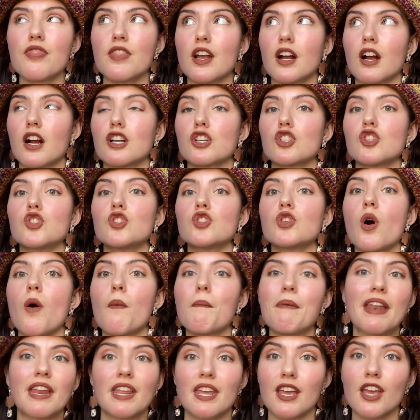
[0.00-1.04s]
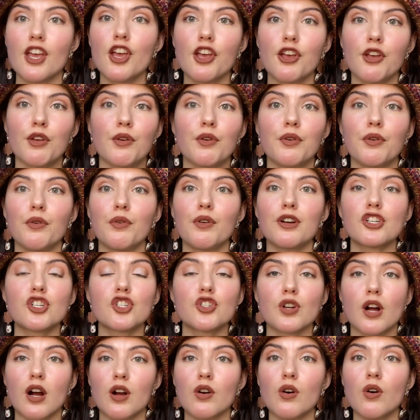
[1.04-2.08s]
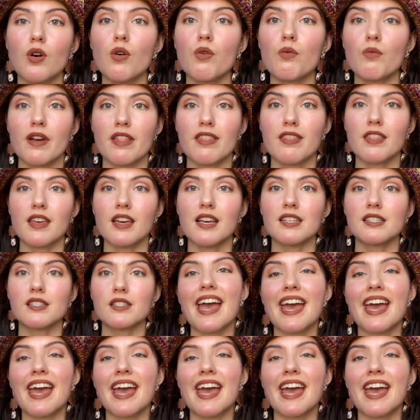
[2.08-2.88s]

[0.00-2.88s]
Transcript: There are so many who struggle with this.